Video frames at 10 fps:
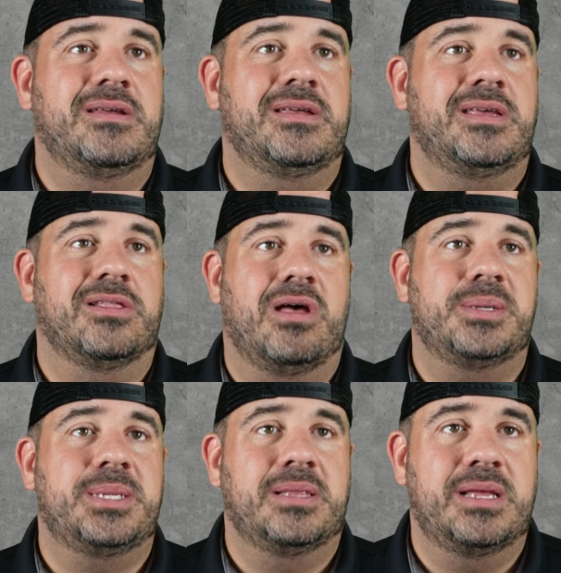You lost
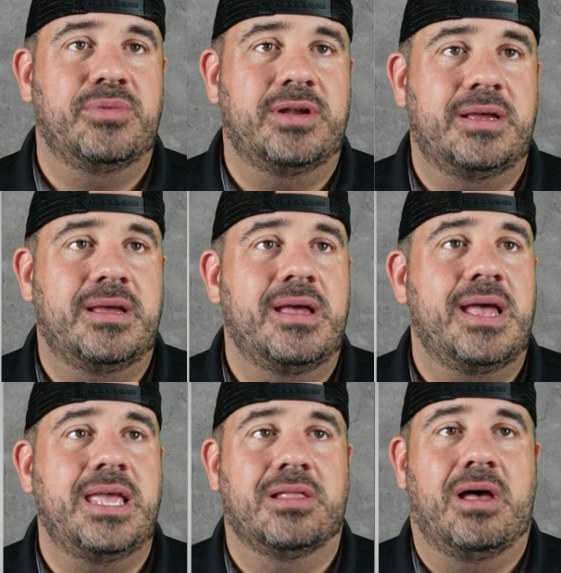to Liberty, and
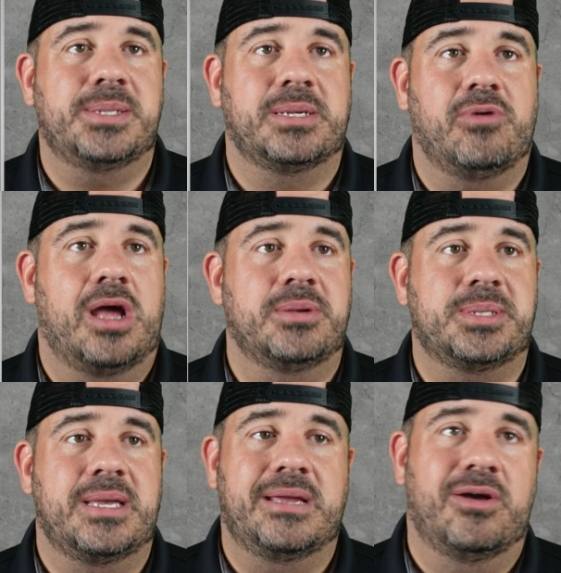you lost to Colorado
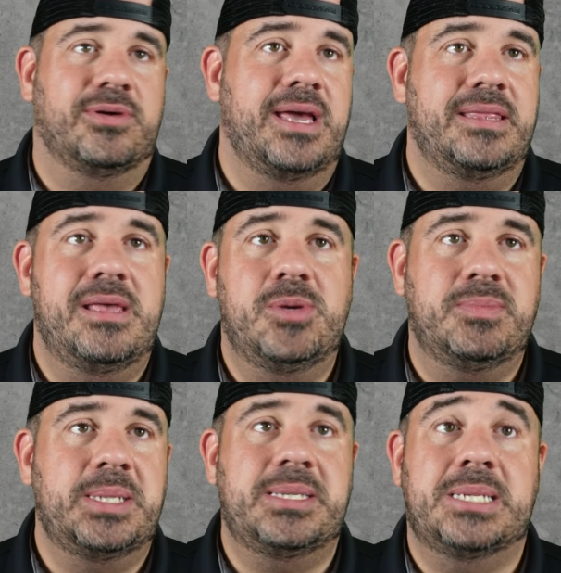State. Okay, that doesn't
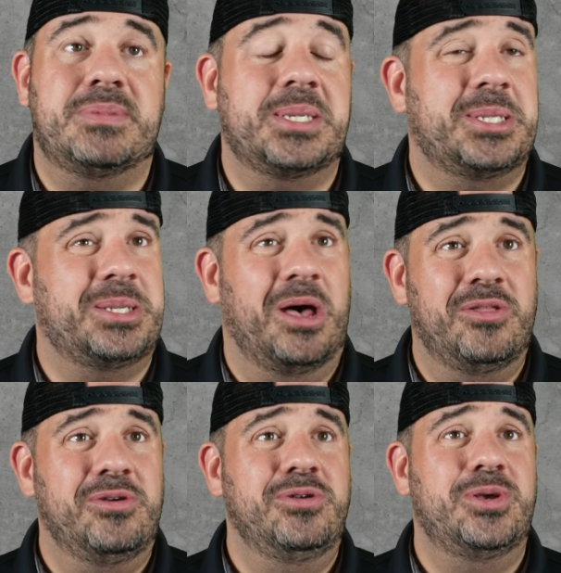make sense, but
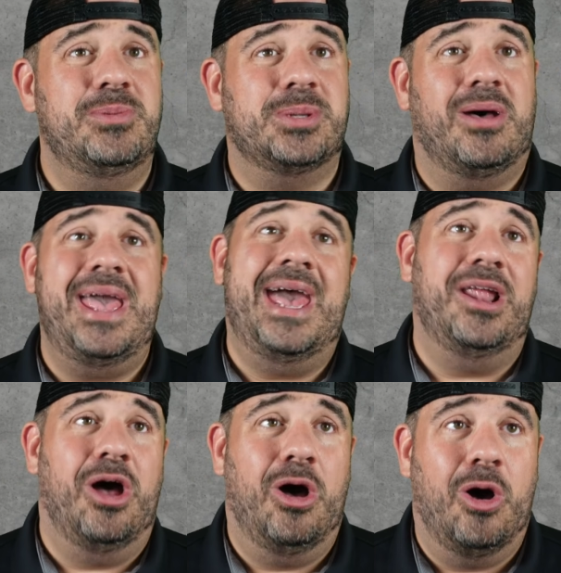Southern Utah at
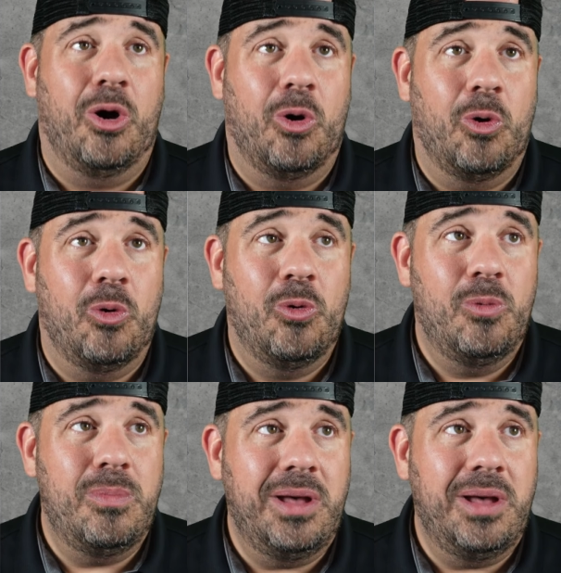home?